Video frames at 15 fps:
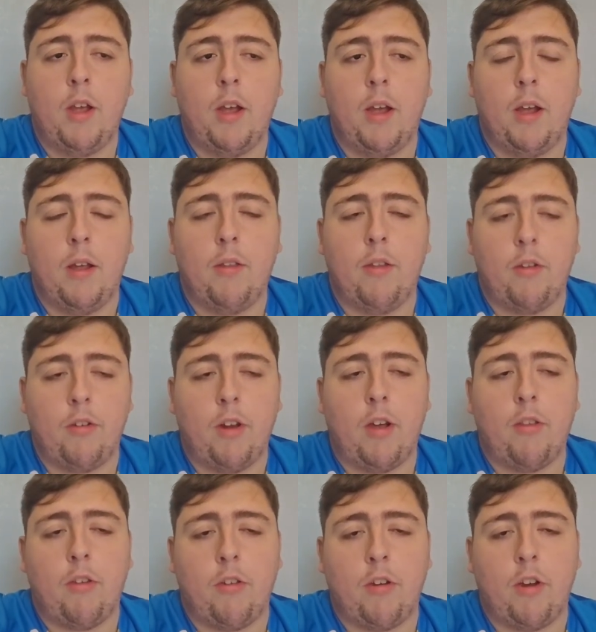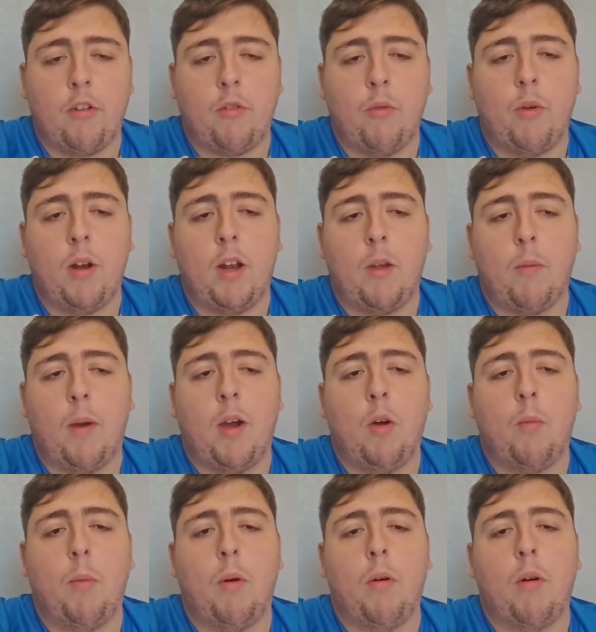They started the season really
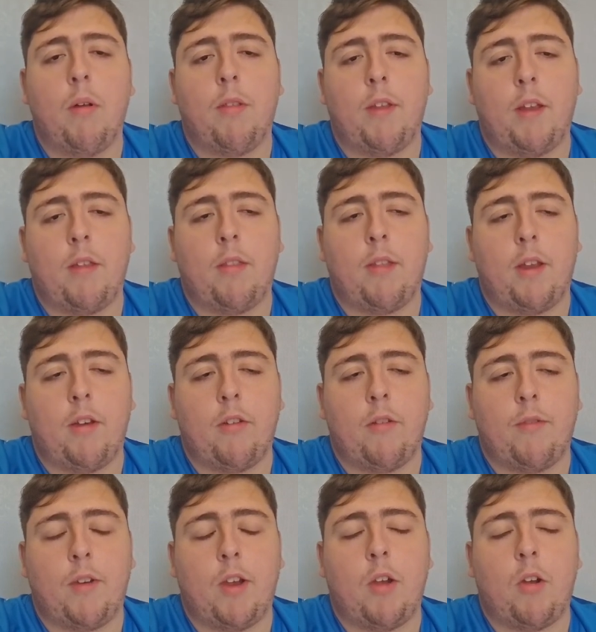well, but I think things have